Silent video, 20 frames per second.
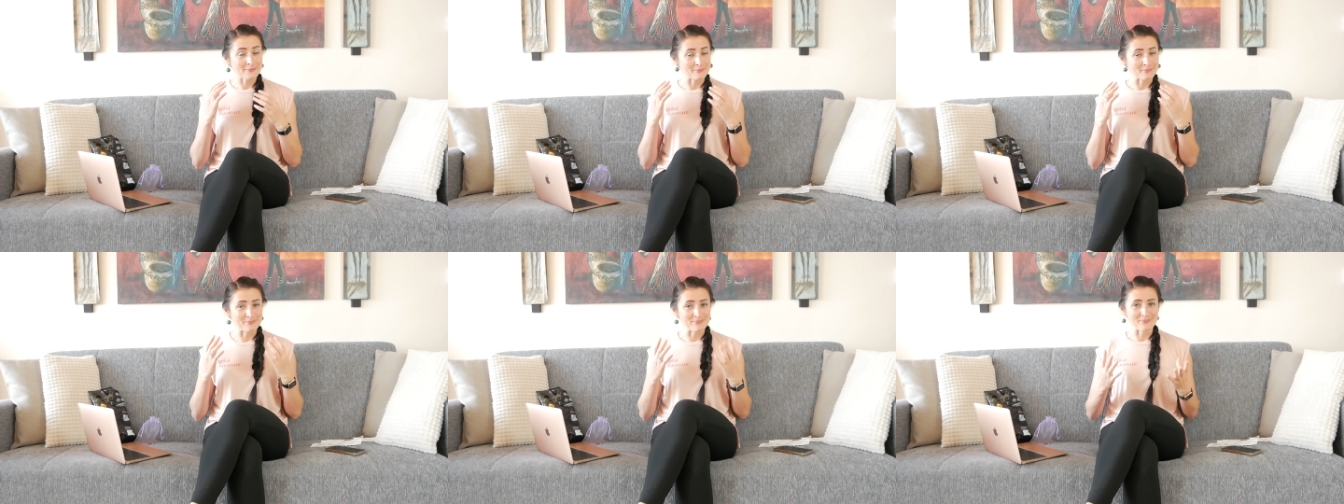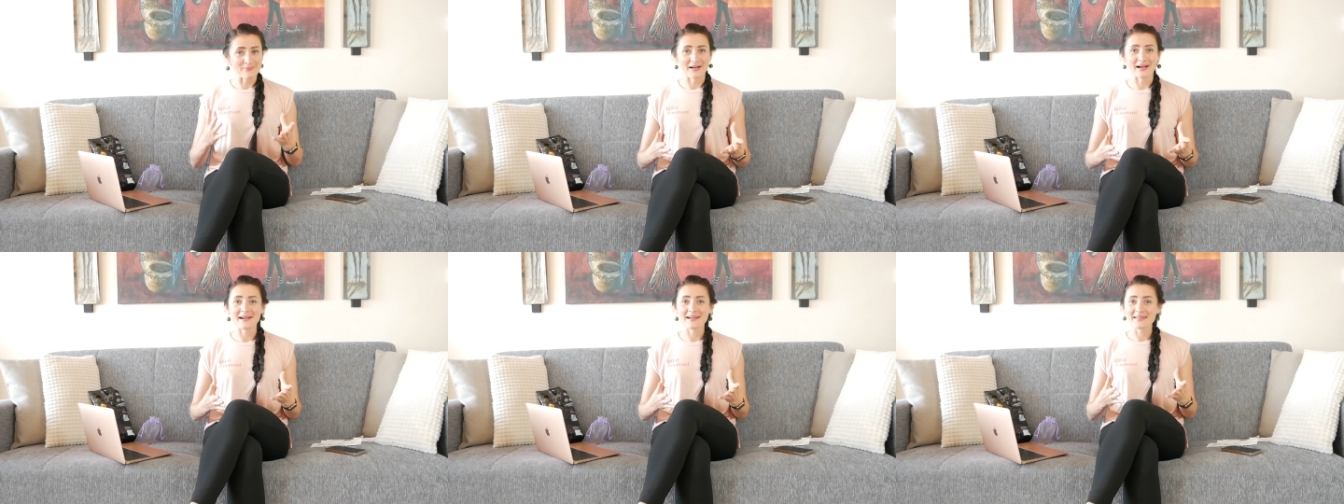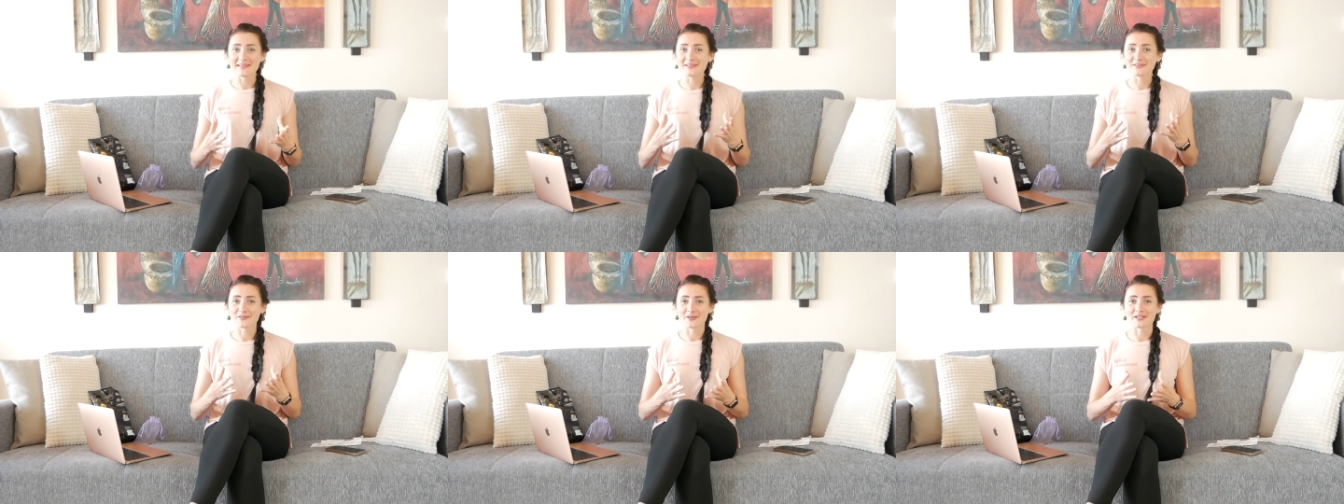
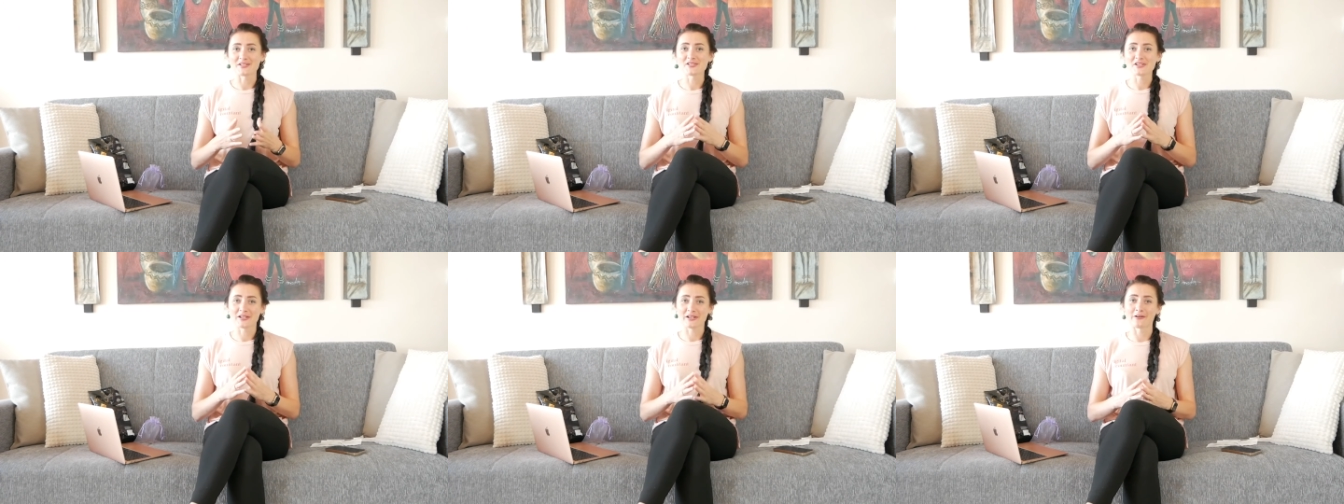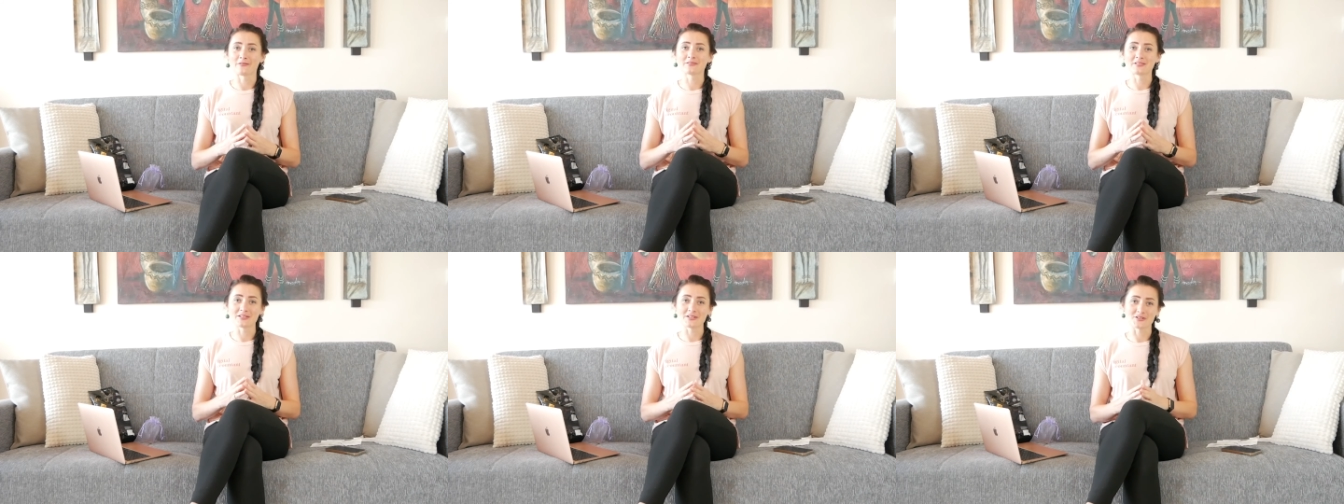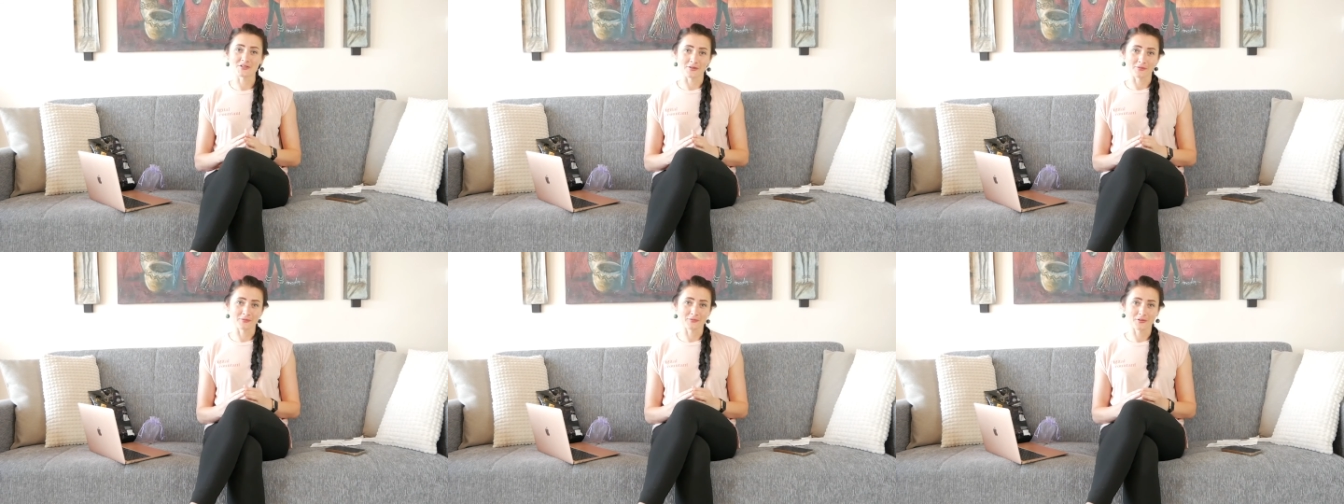my Crunch accounting
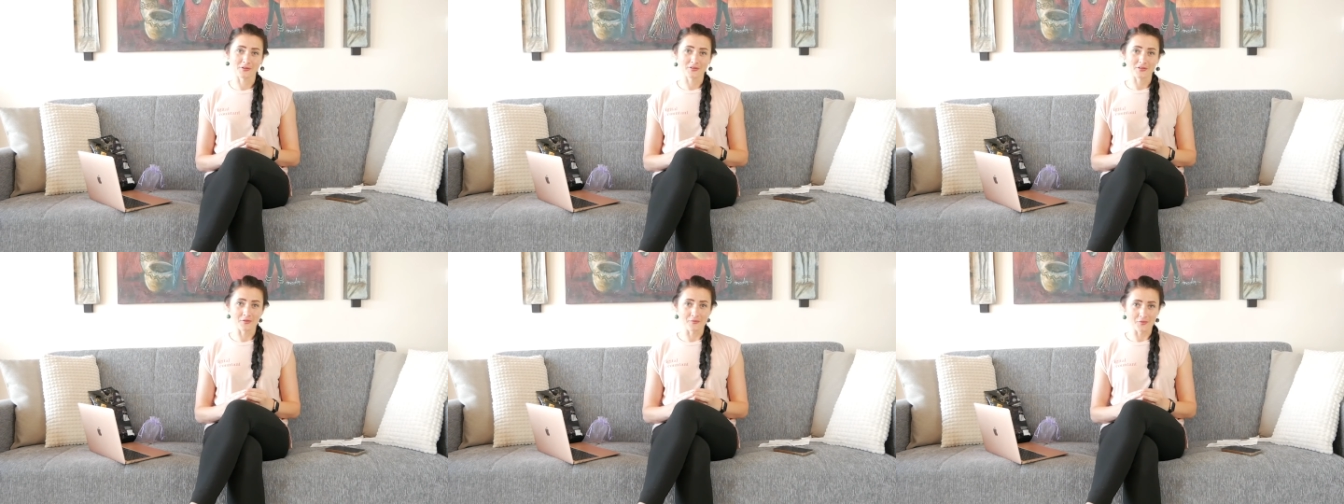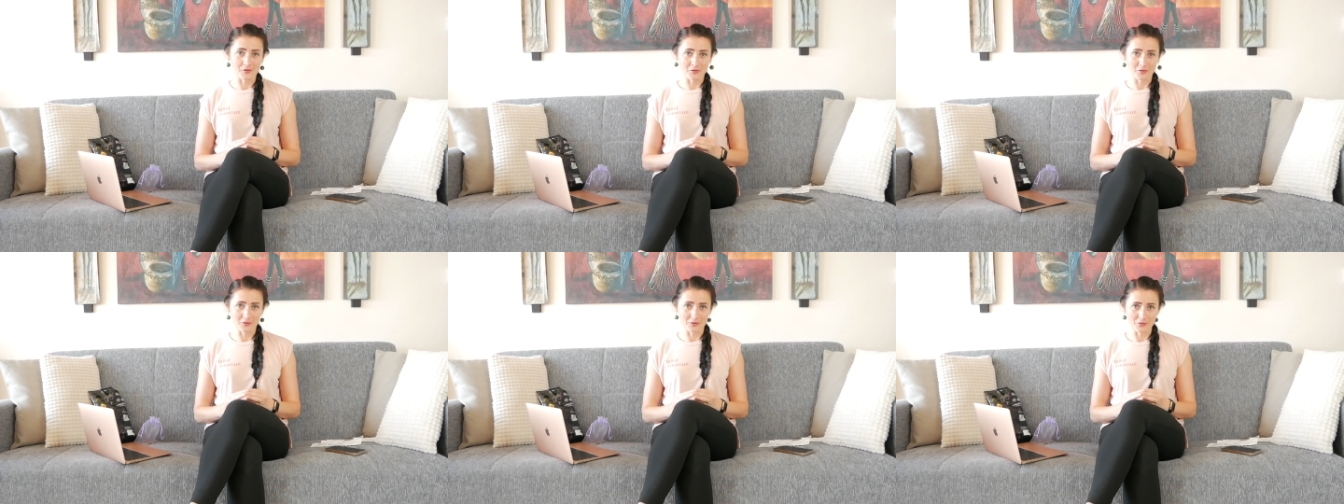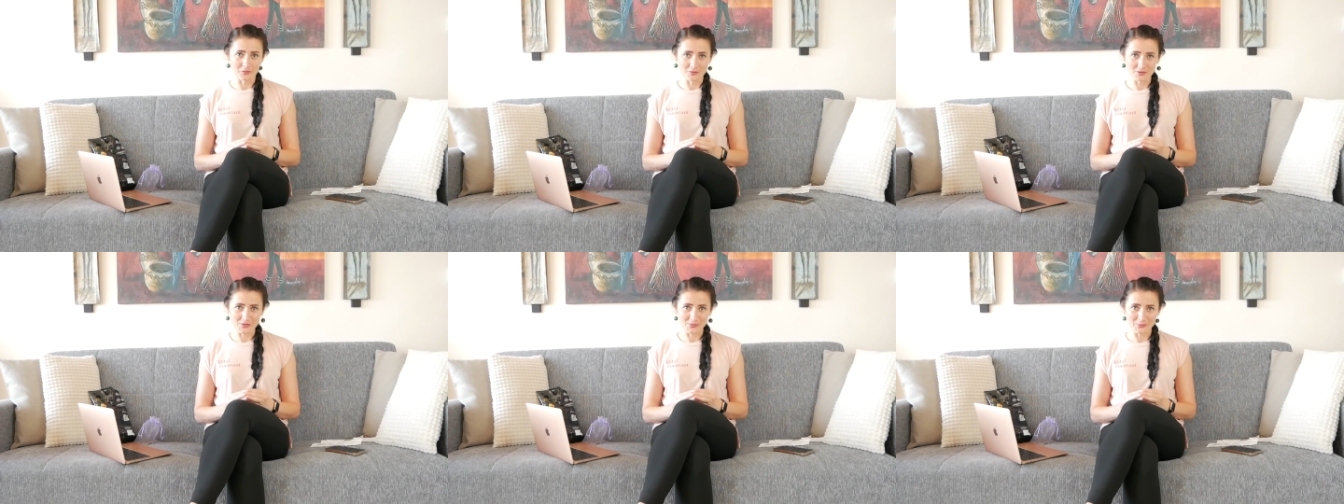software review
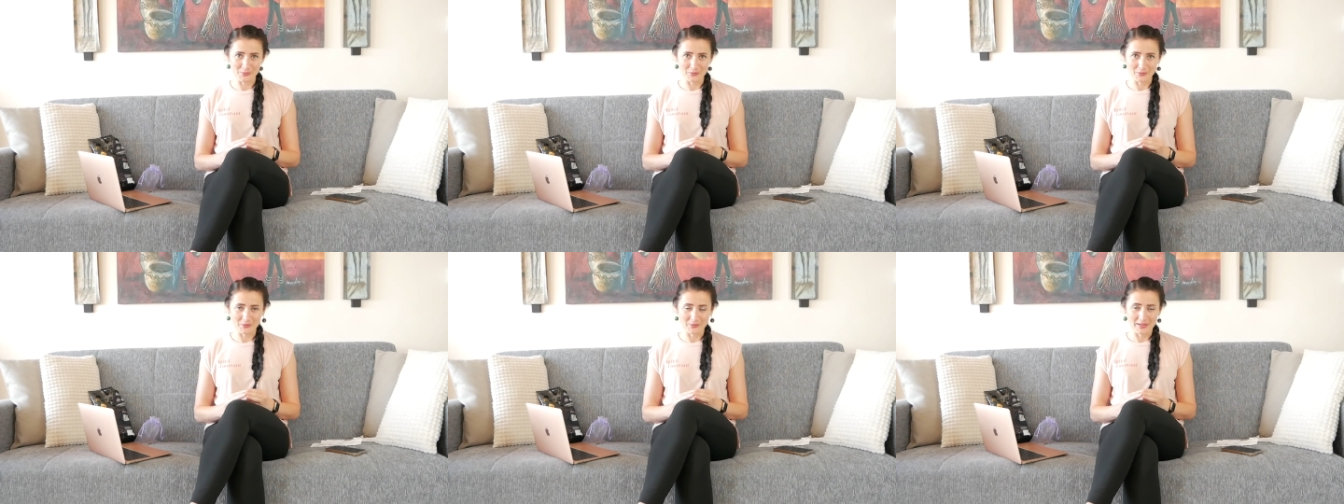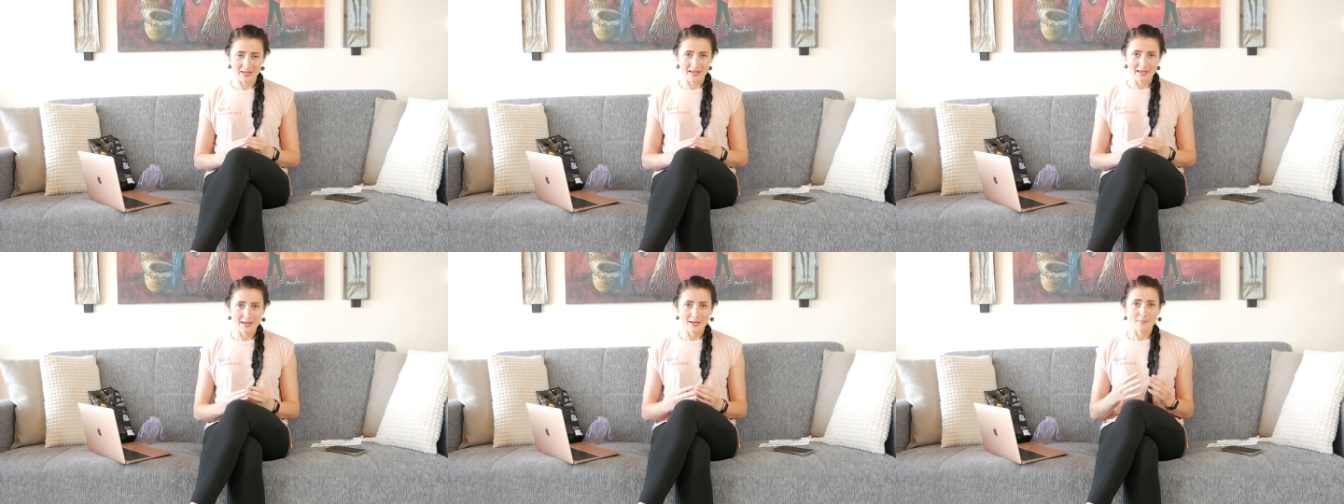useful,